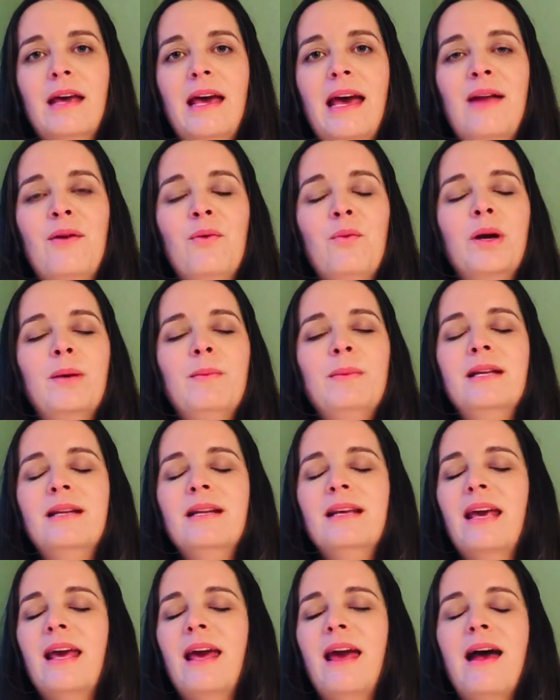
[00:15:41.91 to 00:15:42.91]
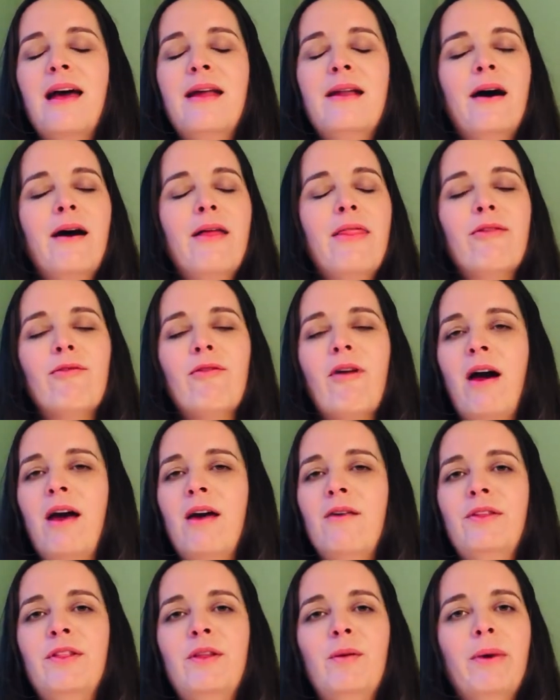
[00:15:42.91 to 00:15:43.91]
And women cannot
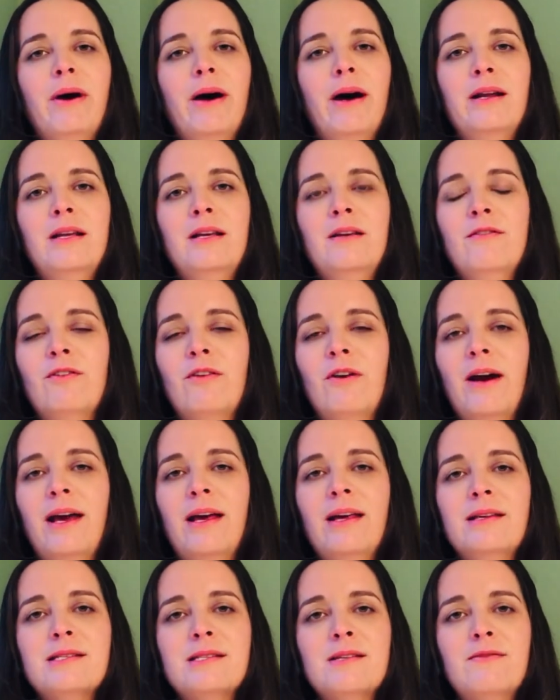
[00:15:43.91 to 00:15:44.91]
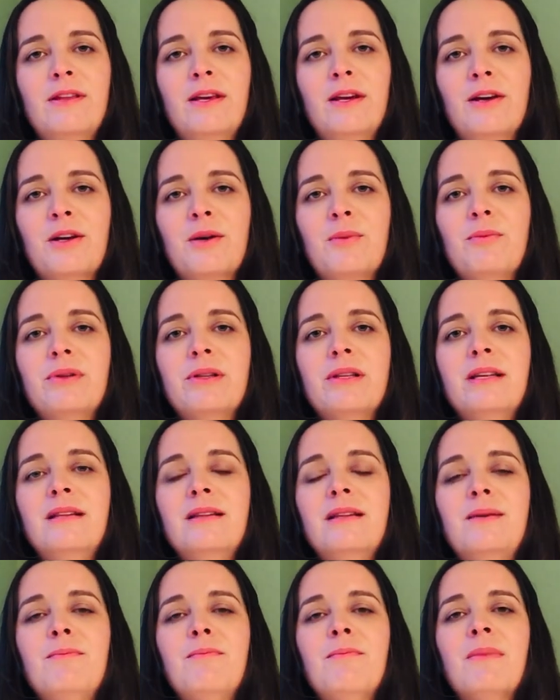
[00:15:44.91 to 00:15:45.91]
thrive in the body of Christ if they are
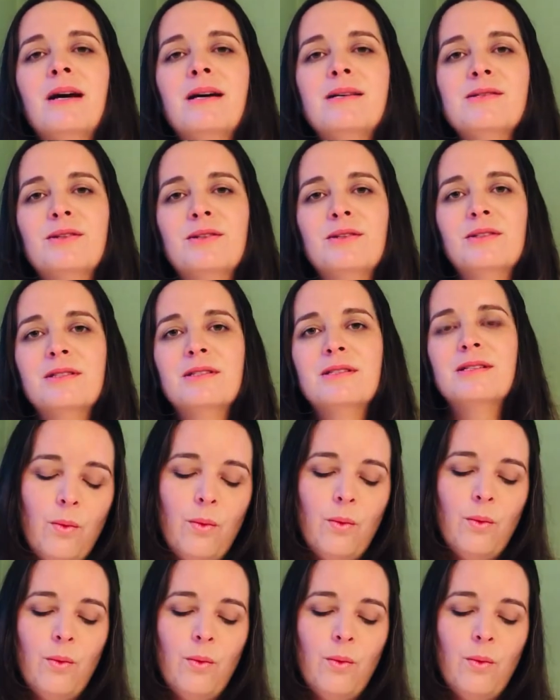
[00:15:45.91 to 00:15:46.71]
completely muzzled.